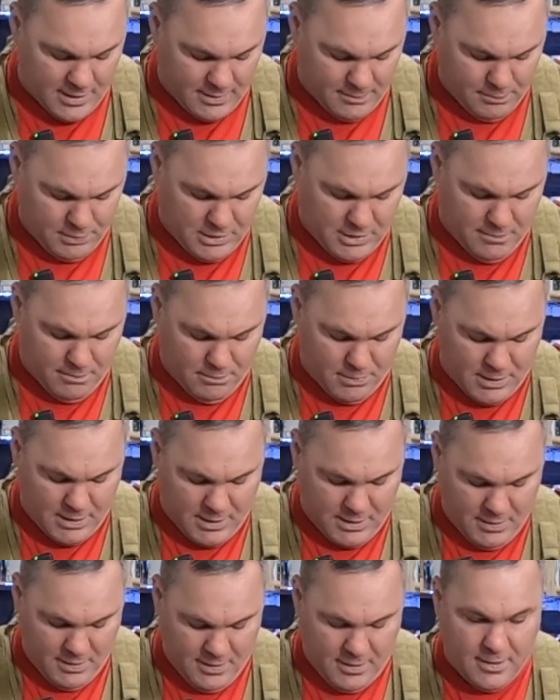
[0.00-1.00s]
I'm heating
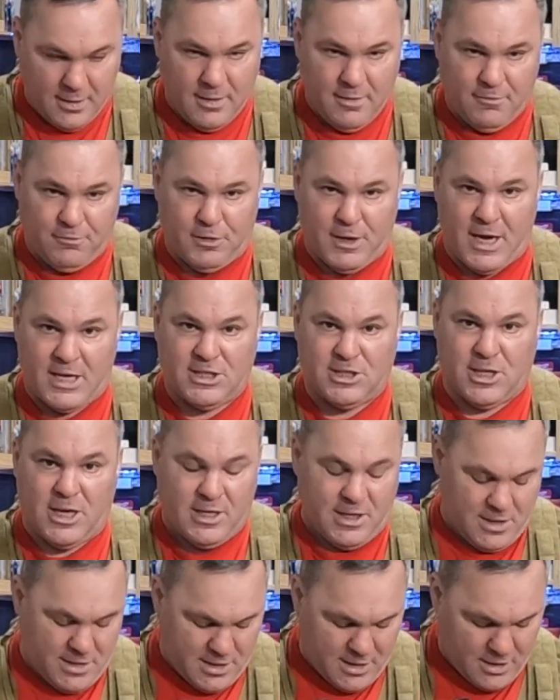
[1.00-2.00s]
my flashlight
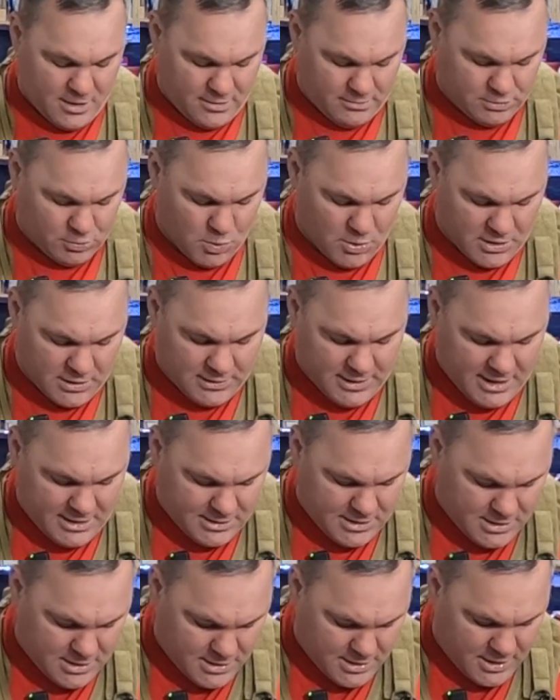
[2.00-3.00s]
in there. I was working late
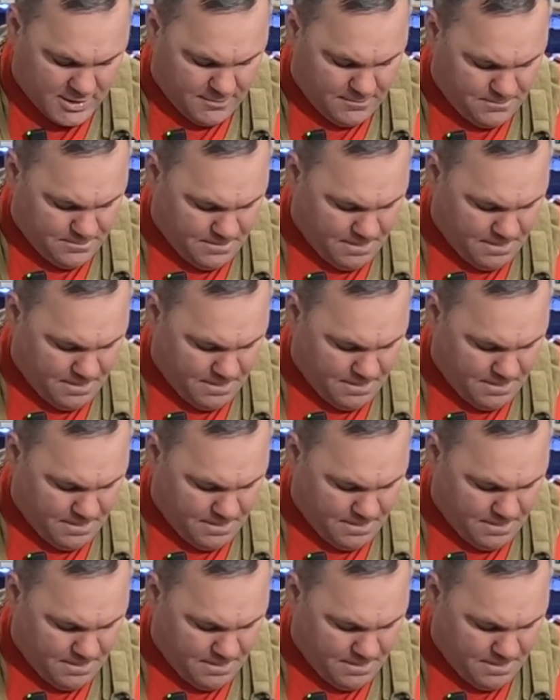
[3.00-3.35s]
the other night.